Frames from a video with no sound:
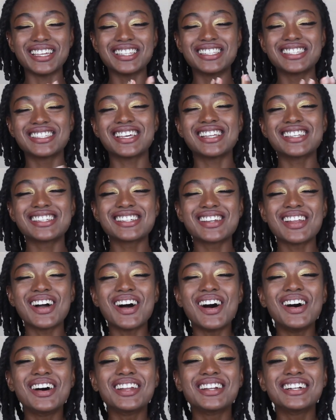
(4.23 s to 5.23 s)
It's such an
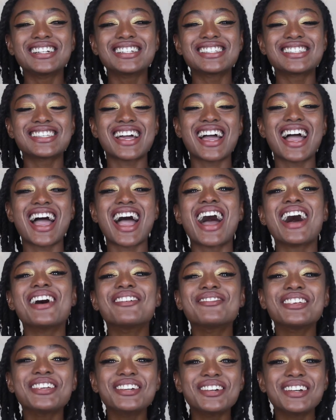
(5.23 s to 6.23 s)
honor to
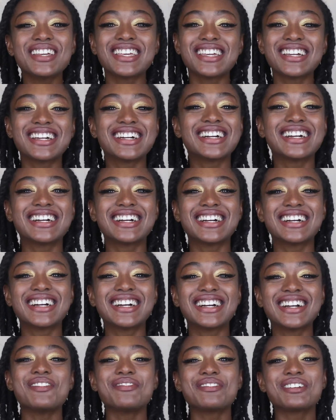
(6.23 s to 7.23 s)
have you
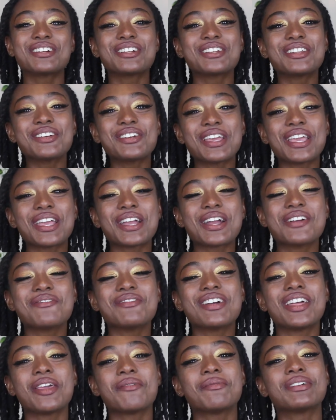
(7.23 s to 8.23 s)
here. If you're new here,
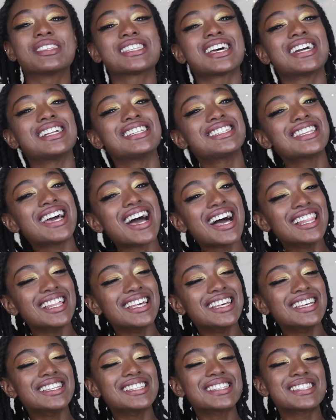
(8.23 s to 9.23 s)
my name is
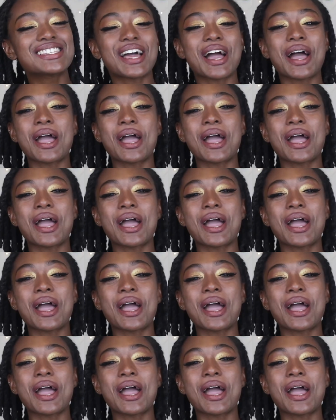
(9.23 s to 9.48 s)
Idalis.